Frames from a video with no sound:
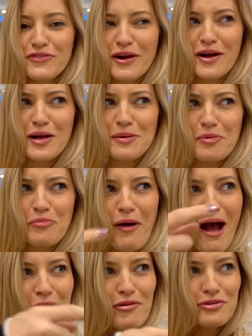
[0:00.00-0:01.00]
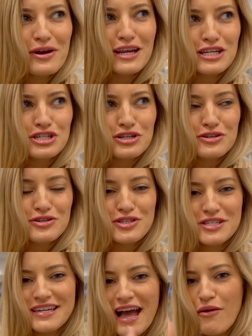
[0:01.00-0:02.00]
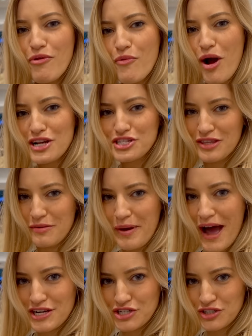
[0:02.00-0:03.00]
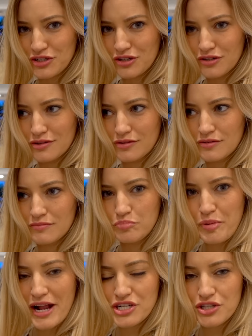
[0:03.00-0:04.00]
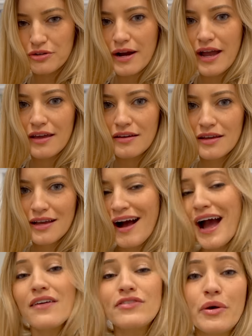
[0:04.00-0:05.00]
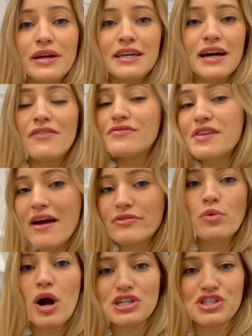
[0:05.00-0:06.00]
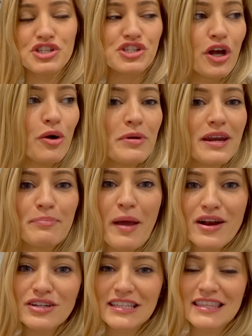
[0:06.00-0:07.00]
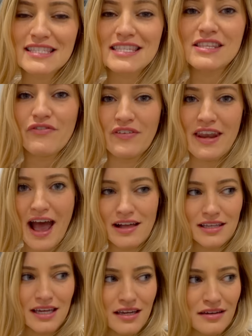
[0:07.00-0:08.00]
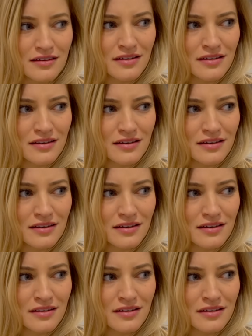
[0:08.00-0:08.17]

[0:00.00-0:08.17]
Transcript: from Power Rangers to now we're watching The Bachelor or Bachelorette. I have no idea. I've never watched the show, but apparently this is the finale.